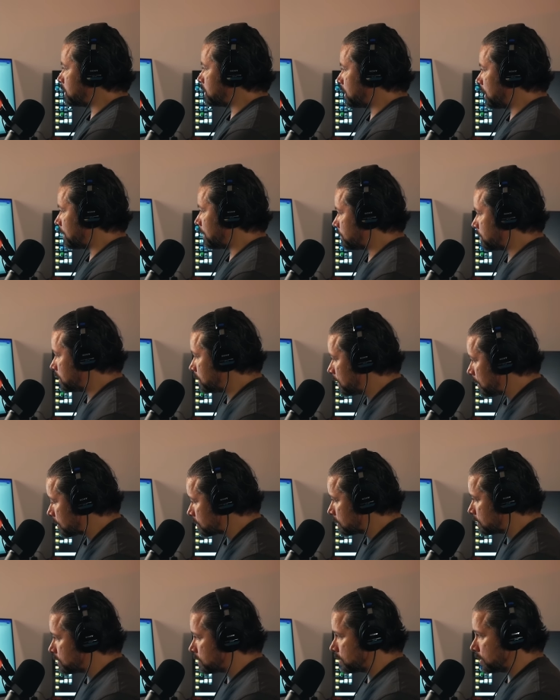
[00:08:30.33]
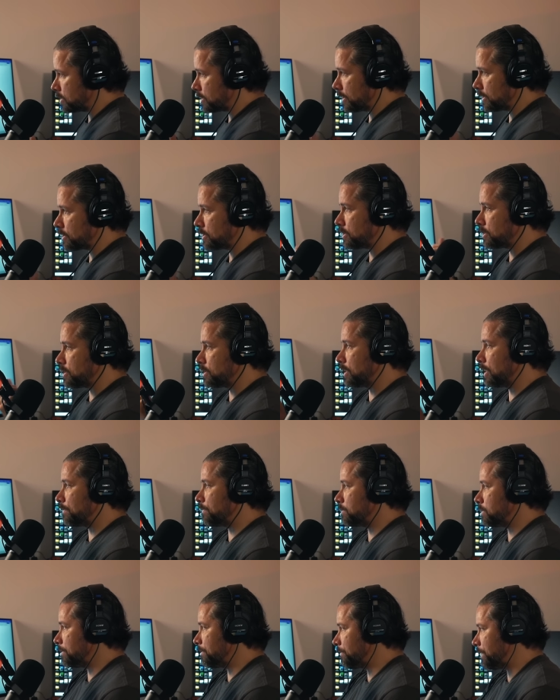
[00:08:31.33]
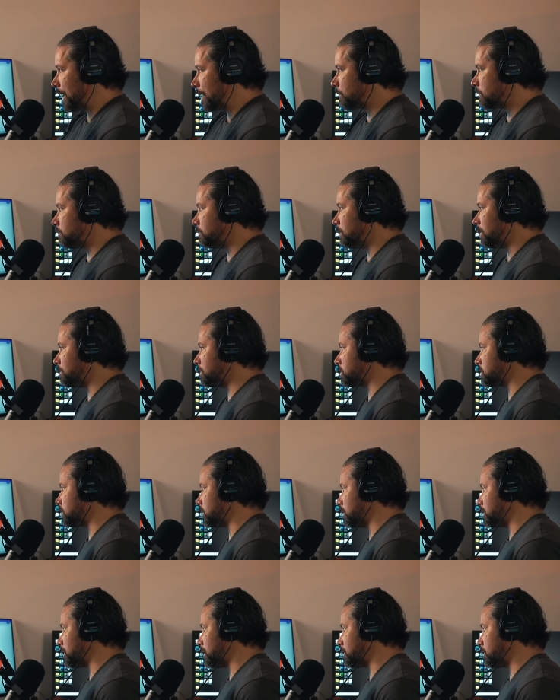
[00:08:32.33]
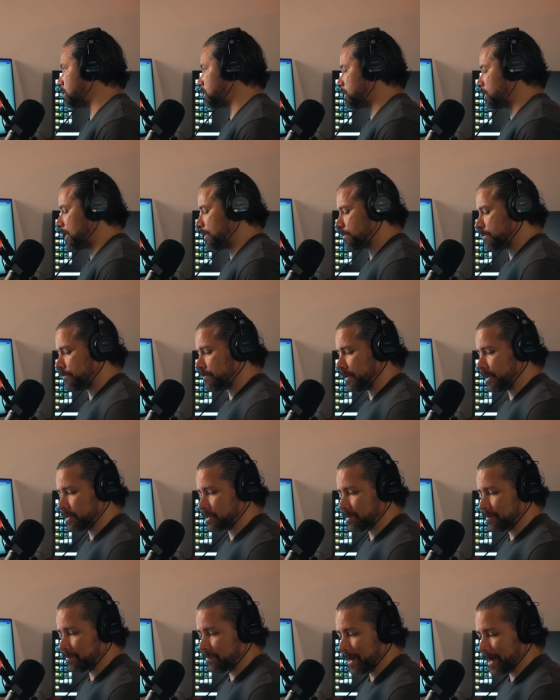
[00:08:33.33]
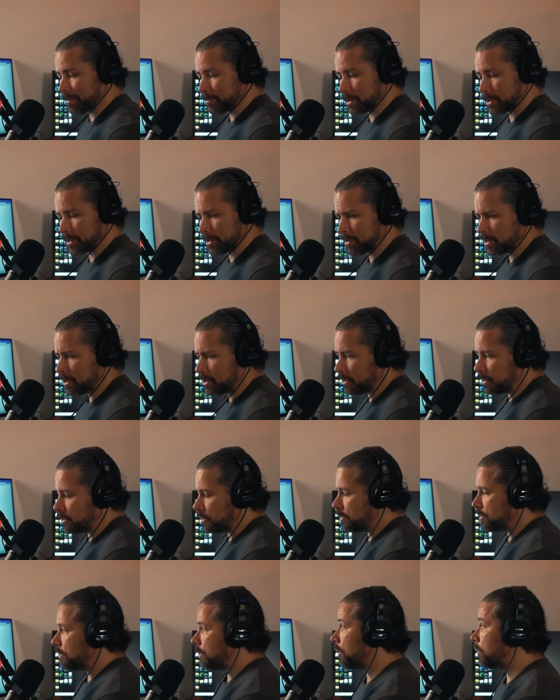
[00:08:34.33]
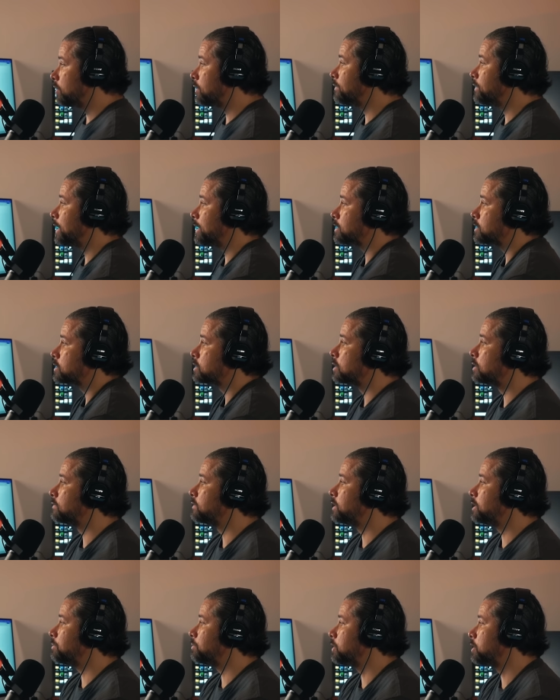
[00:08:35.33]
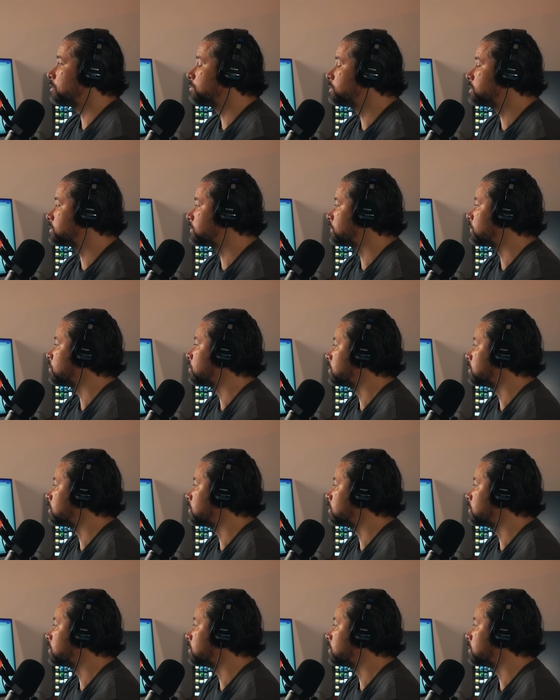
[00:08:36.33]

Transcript: got from the doctors, the attention she got from the family members, the attention she got from friends and family, all of that served a purpose for